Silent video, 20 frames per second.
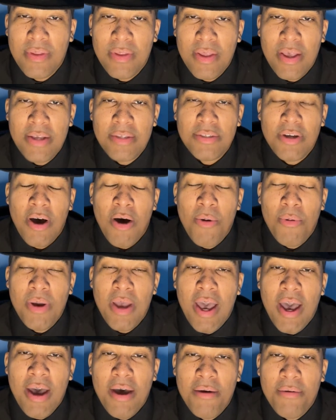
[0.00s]
That's all we
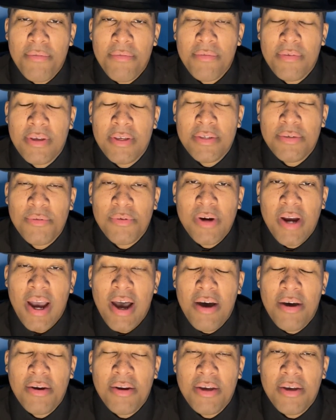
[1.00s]
have is
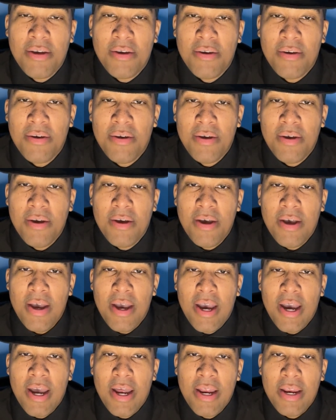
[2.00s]
reality.
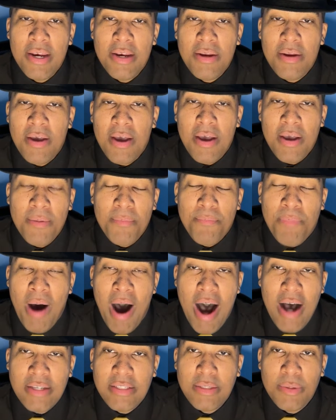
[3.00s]
And
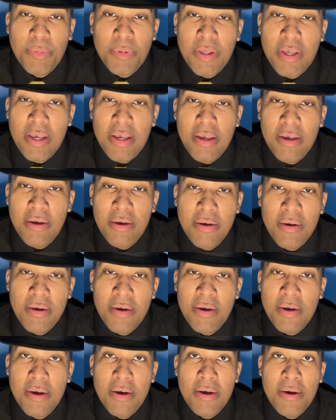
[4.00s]
possibly
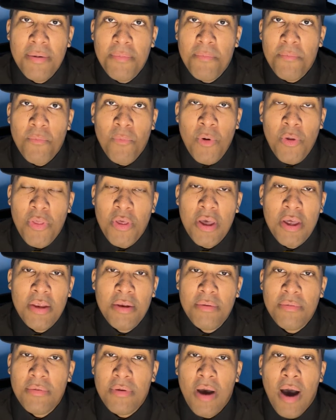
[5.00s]

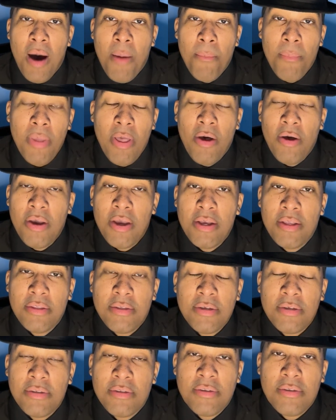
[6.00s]
within 1,000,000
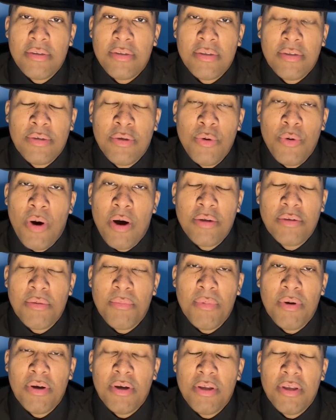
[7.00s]
to 200
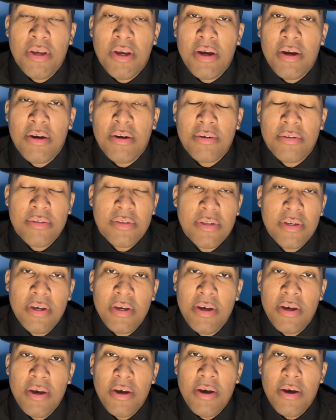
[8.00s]
million years,
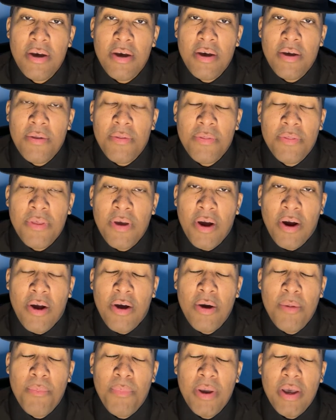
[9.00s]
there
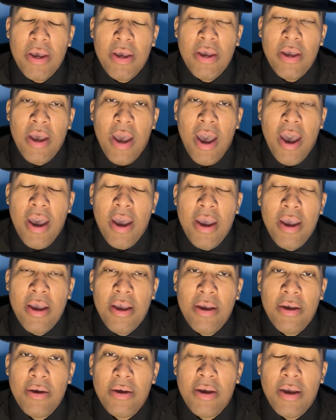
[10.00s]
could be
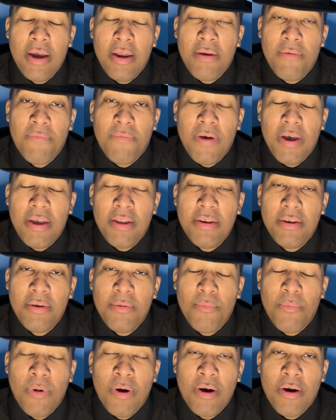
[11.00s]
an event
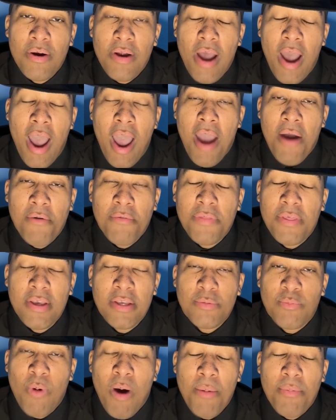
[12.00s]
where everything
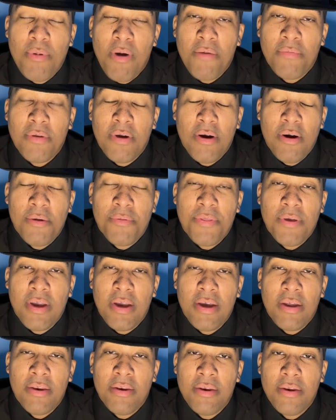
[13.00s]
is wiped off the earth
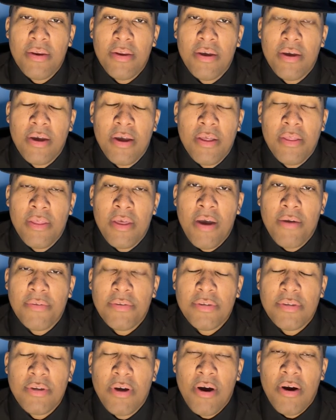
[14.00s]
again. And they have to
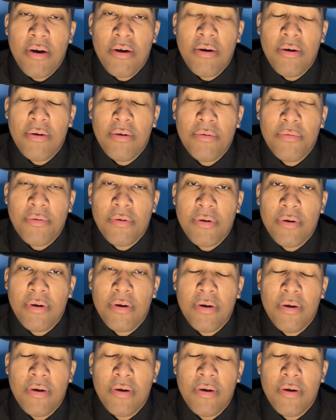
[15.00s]
start all over.